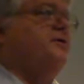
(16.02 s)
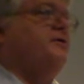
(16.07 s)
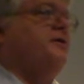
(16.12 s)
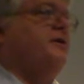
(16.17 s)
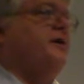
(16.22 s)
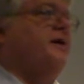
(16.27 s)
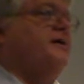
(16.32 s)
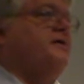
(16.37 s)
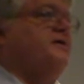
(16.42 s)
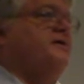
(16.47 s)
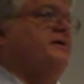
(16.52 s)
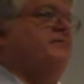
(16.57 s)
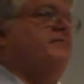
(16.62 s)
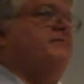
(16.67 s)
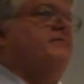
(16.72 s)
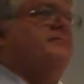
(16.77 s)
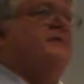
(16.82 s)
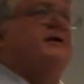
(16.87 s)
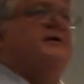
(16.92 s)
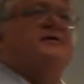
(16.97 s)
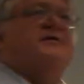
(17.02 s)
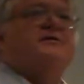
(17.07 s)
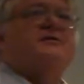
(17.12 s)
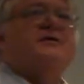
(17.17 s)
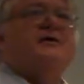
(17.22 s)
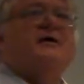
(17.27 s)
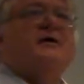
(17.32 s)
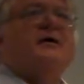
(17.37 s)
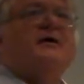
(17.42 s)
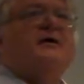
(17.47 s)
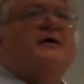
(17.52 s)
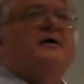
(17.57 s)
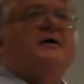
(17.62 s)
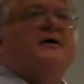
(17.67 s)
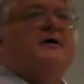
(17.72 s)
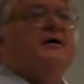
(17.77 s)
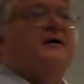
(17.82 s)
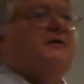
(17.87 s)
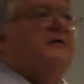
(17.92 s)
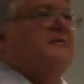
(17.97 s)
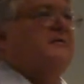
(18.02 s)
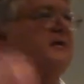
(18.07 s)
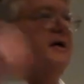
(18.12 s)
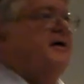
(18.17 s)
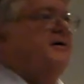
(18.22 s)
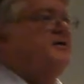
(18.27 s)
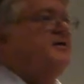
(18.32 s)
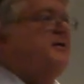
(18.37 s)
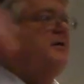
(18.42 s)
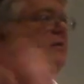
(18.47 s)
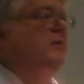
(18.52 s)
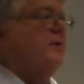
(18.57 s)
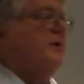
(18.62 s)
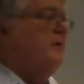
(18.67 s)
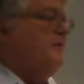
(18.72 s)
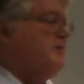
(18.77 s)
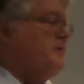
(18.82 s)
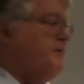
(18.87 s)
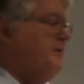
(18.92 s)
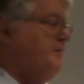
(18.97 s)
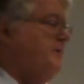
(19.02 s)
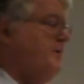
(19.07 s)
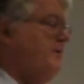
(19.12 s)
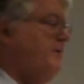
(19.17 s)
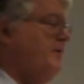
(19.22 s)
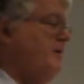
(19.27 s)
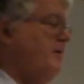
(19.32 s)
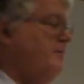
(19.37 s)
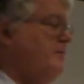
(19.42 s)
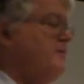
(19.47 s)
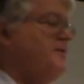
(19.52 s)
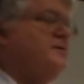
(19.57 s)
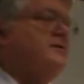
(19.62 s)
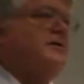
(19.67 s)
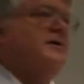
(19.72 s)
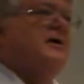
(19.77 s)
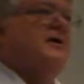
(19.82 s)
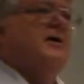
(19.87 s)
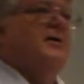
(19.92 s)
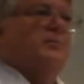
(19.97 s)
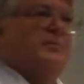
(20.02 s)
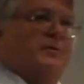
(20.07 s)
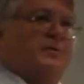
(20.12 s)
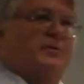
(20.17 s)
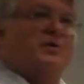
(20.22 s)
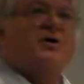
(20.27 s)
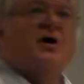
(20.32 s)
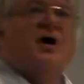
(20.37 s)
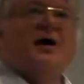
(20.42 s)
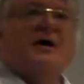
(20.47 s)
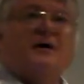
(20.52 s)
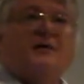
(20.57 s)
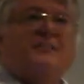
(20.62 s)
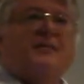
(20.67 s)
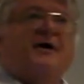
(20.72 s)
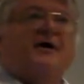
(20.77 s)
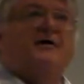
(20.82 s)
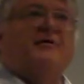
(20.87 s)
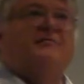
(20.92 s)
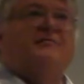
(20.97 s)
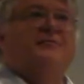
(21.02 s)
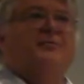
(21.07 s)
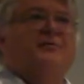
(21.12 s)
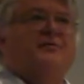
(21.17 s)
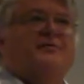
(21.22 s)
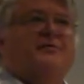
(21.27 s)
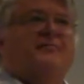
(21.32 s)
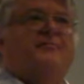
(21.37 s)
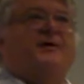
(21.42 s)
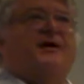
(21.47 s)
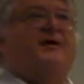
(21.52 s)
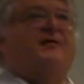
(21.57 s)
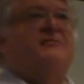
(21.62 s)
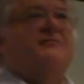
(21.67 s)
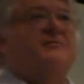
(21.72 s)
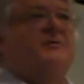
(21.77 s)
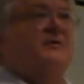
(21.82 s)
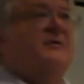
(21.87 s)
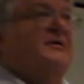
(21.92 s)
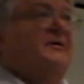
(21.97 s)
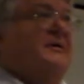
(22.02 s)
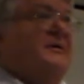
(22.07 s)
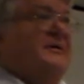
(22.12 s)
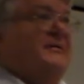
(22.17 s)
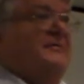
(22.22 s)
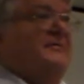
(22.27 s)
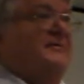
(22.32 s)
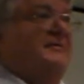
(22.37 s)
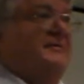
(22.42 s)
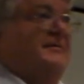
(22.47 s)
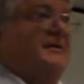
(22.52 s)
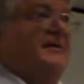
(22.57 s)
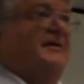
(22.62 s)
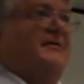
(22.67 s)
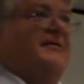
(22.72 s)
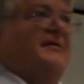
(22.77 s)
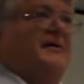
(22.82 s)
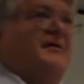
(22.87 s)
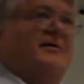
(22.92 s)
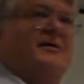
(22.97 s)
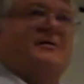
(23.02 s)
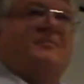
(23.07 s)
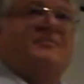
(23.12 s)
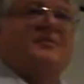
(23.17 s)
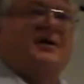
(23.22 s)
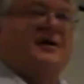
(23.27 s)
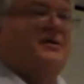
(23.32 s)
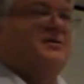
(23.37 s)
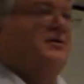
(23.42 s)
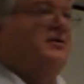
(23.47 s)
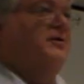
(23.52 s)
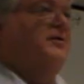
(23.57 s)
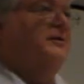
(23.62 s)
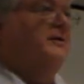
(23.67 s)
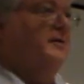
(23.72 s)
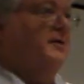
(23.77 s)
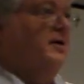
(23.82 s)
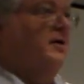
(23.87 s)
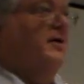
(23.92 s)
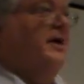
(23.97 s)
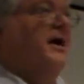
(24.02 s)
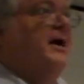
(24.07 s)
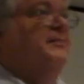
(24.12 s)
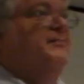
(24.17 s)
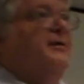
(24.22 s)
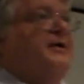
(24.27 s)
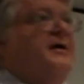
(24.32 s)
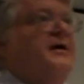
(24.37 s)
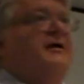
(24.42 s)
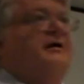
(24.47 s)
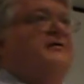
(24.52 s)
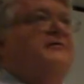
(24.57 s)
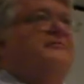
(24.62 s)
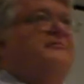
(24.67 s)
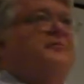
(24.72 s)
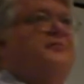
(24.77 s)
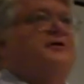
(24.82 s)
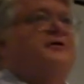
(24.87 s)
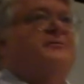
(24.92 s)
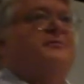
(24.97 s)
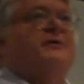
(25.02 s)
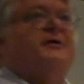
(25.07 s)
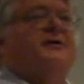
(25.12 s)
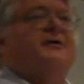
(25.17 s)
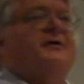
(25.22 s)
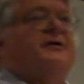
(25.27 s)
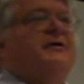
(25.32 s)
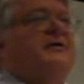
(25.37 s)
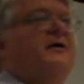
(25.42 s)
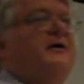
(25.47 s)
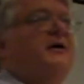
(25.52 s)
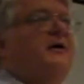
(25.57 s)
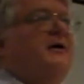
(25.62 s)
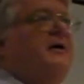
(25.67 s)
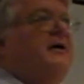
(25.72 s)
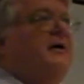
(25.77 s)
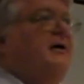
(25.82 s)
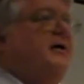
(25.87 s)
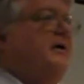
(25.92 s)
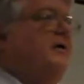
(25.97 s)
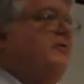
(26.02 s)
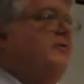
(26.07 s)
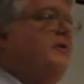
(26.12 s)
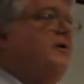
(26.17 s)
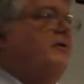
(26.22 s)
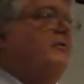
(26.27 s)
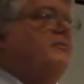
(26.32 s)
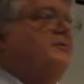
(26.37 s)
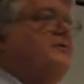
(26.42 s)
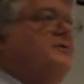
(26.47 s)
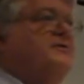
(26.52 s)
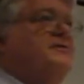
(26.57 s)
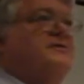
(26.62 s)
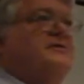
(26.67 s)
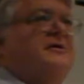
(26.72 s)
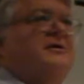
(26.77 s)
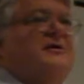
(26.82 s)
the last several months. Last year when I was up here, we were talking back and forth about how come things aren't happening in enforcement, and ARRL was